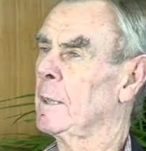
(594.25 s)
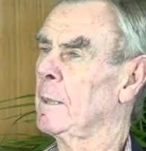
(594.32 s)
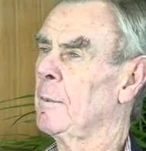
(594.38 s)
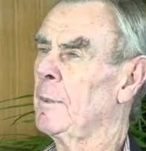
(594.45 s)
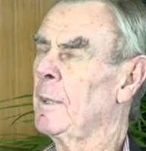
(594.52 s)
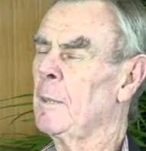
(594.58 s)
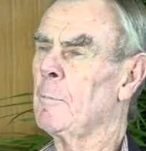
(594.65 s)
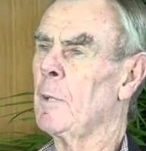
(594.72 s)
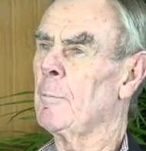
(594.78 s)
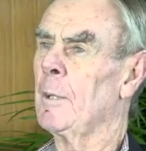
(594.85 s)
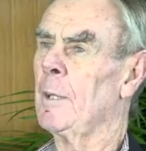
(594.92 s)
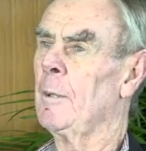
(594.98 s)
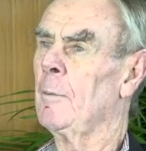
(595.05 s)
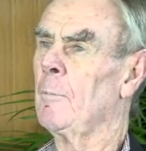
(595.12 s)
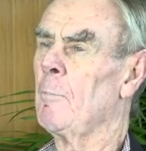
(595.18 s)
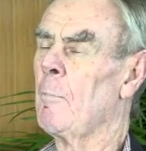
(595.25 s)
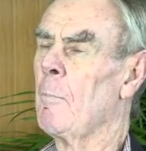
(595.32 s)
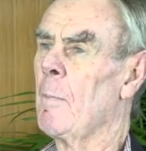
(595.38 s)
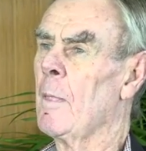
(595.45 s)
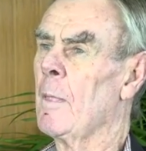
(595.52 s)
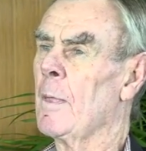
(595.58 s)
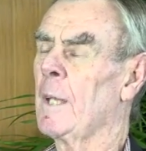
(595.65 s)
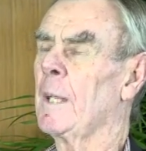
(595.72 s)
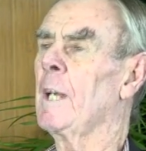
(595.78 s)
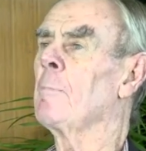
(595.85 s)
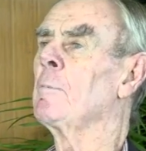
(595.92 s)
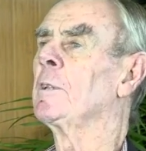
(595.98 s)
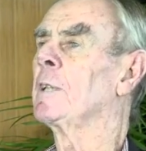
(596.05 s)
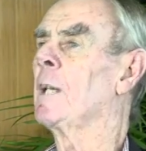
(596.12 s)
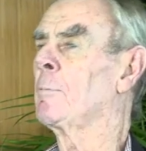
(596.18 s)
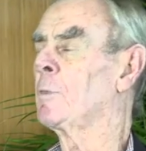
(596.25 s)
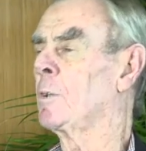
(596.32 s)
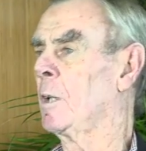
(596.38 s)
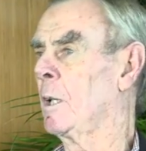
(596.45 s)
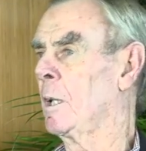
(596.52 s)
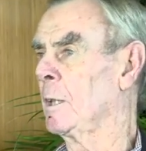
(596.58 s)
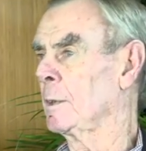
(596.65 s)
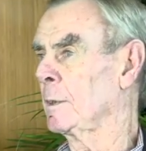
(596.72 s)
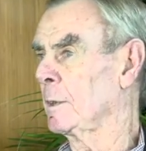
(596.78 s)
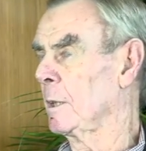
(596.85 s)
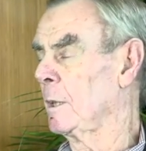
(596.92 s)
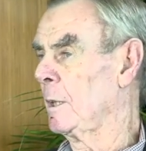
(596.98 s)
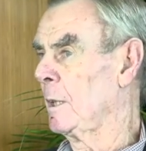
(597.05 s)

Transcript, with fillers: I think it might have been, no, the Admiral's Cup trials.